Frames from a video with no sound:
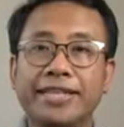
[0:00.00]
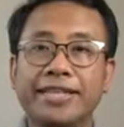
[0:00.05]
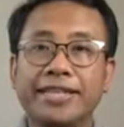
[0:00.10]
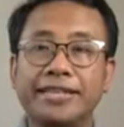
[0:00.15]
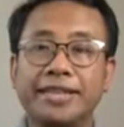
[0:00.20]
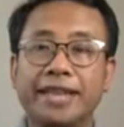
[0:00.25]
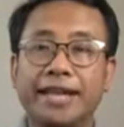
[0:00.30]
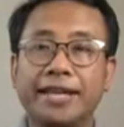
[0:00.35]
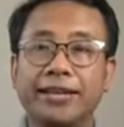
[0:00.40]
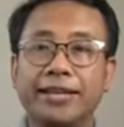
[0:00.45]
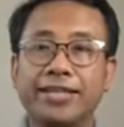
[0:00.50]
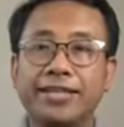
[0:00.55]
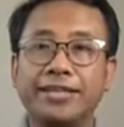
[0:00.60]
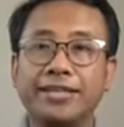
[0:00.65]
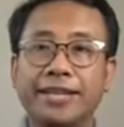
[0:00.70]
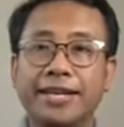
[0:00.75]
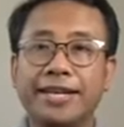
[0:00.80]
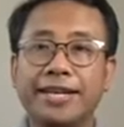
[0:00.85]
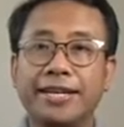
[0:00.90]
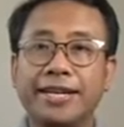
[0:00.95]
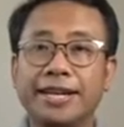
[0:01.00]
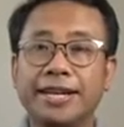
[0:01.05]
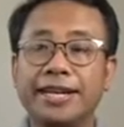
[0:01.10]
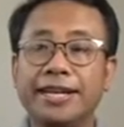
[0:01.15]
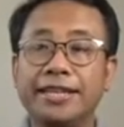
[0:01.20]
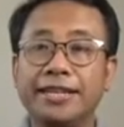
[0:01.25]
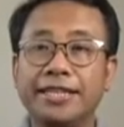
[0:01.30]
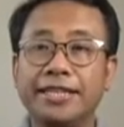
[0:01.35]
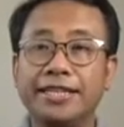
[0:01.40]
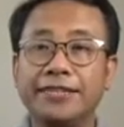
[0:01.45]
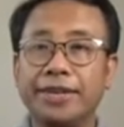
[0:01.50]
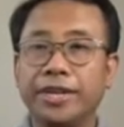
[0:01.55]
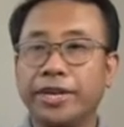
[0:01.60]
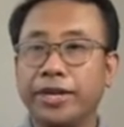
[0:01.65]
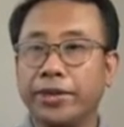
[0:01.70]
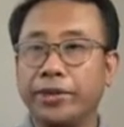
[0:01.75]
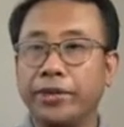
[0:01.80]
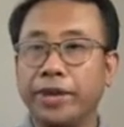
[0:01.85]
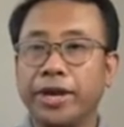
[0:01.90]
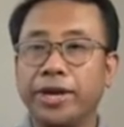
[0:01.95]
is Lando Assistant, and in this
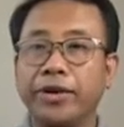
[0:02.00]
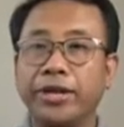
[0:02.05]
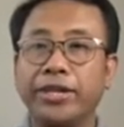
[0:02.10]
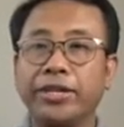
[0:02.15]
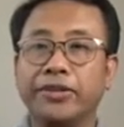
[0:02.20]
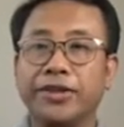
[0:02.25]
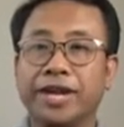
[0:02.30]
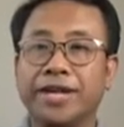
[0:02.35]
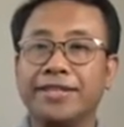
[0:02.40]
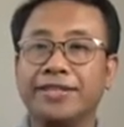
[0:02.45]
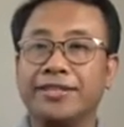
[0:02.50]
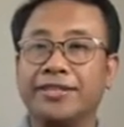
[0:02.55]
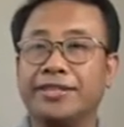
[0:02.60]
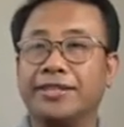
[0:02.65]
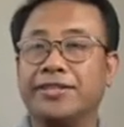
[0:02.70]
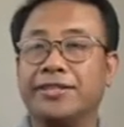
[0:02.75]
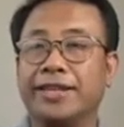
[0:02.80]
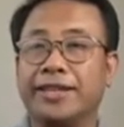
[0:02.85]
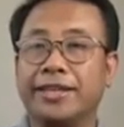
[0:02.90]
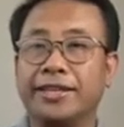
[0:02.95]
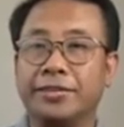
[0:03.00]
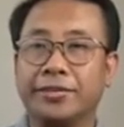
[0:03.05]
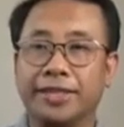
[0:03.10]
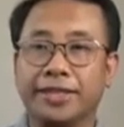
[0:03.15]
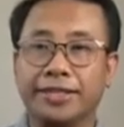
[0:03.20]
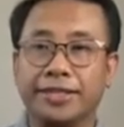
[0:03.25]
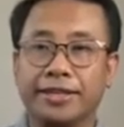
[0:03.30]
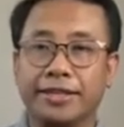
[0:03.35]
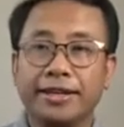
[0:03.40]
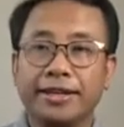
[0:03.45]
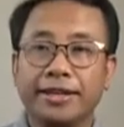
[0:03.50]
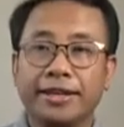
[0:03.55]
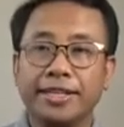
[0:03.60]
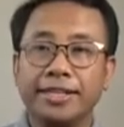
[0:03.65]
video, we are going to answer that question.